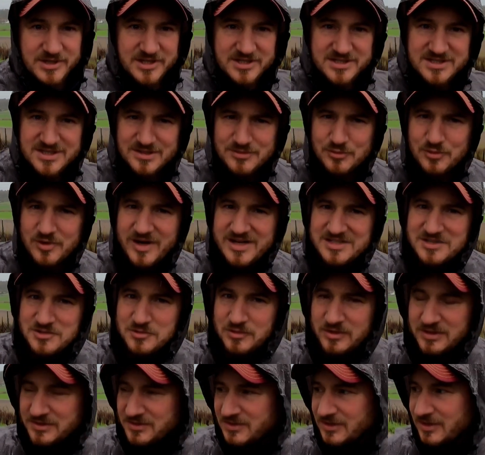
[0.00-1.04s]
but it's a
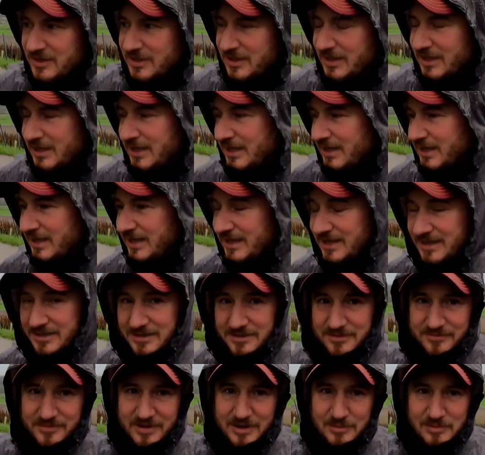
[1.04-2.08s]
restaurant.
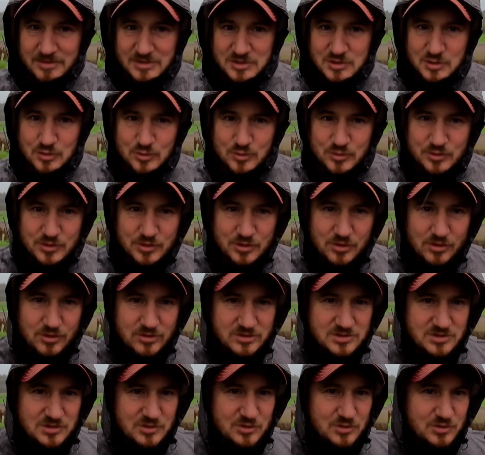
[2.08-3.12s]
And very soon
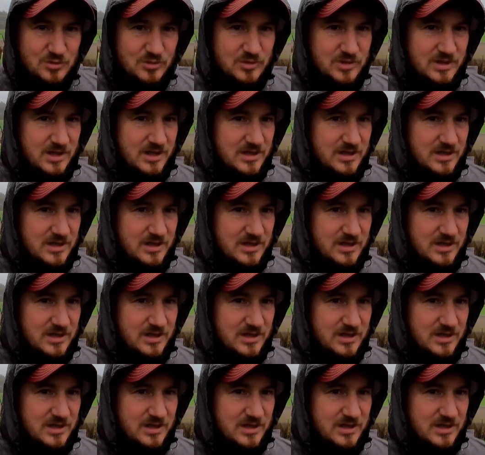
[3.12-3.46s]
also